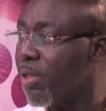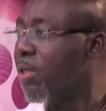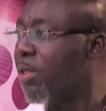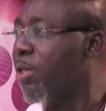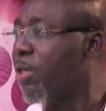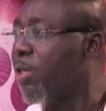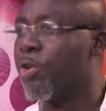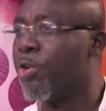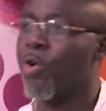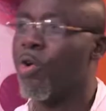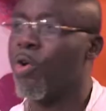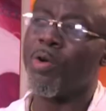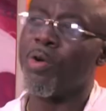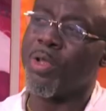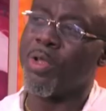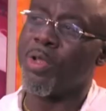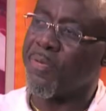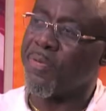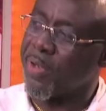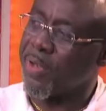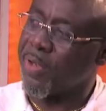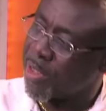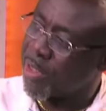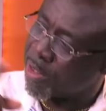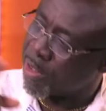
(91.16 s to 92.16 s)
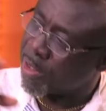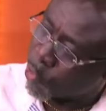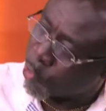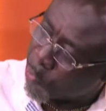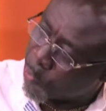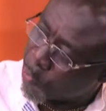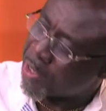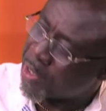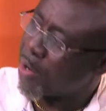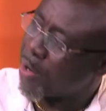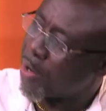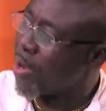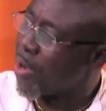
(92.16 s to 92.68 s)
you know, even
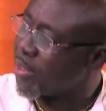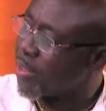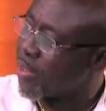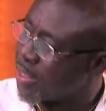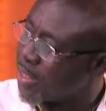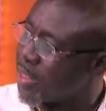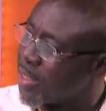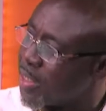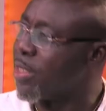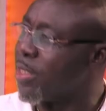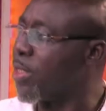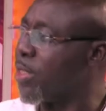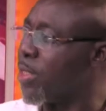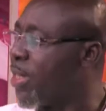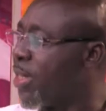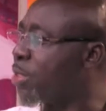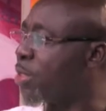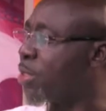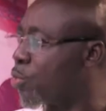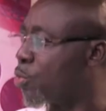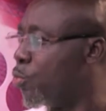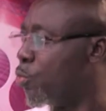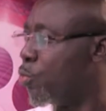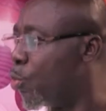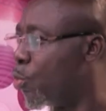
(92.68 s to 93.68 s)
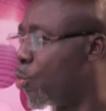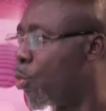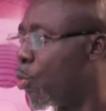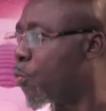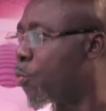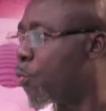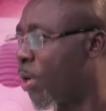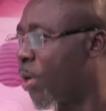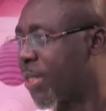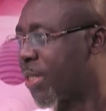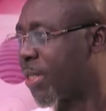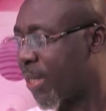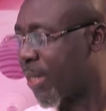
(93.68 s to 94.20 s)
touring around the cities just to know what
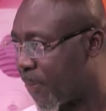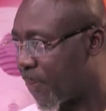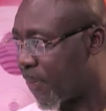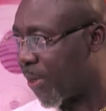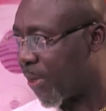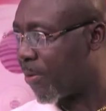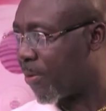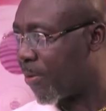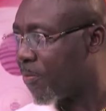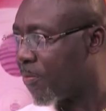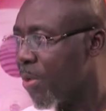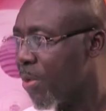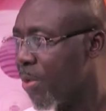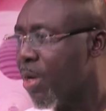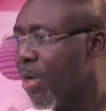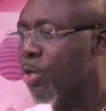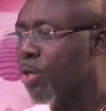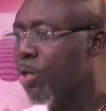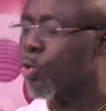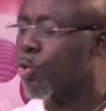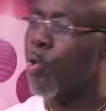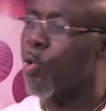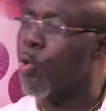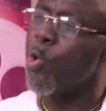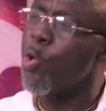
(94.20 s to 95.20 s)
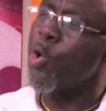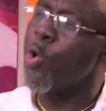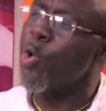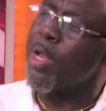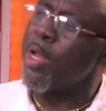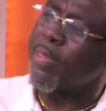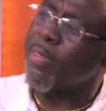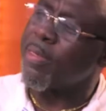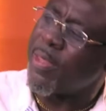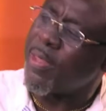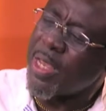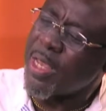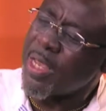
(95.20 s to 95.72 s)
is happening. So
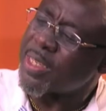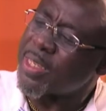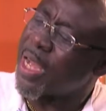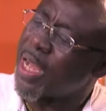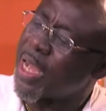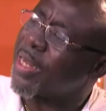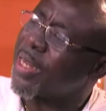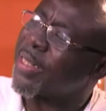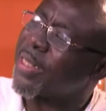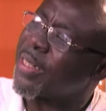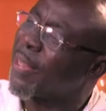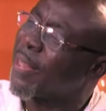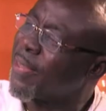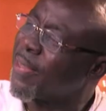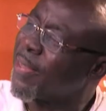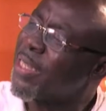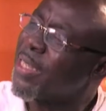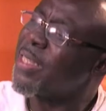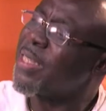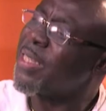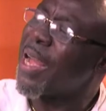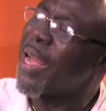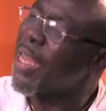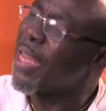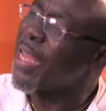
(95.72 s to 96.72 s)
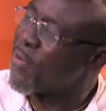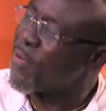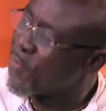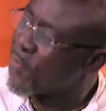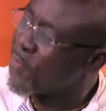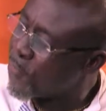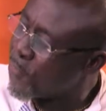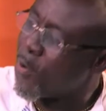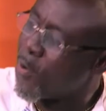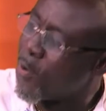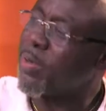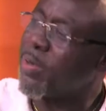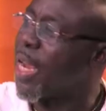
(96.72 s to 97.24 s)
these are the things that
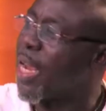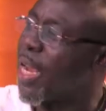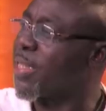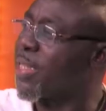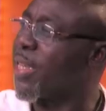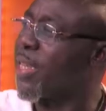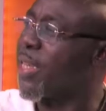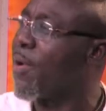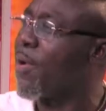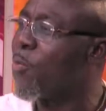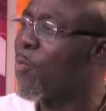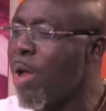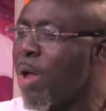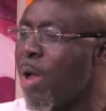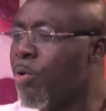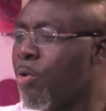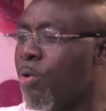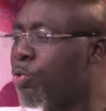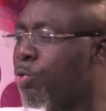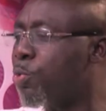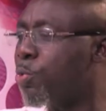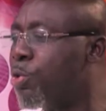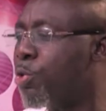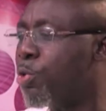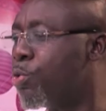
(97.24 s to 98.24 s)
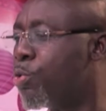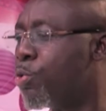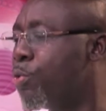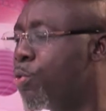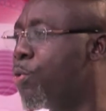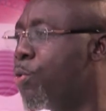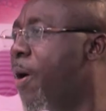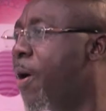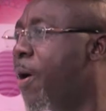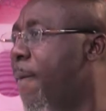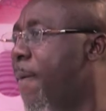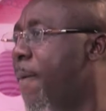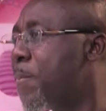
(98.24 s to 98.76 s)
informed us. Why don't we do
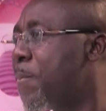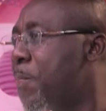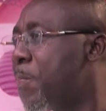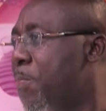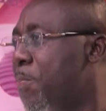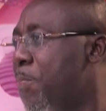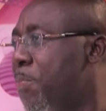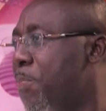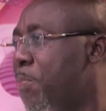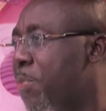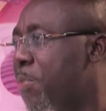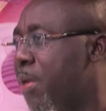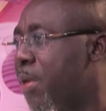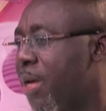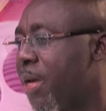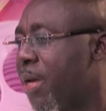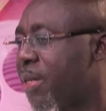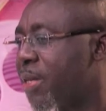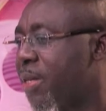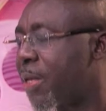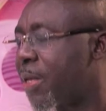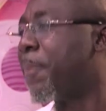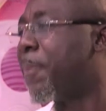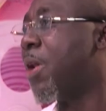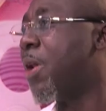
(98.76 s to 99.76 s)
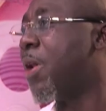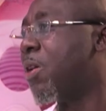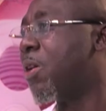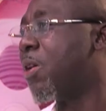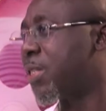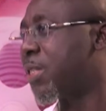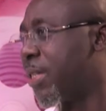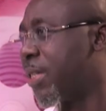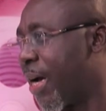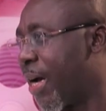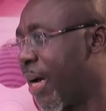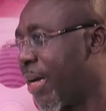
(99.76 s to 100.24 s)
Stepping Out Ghana?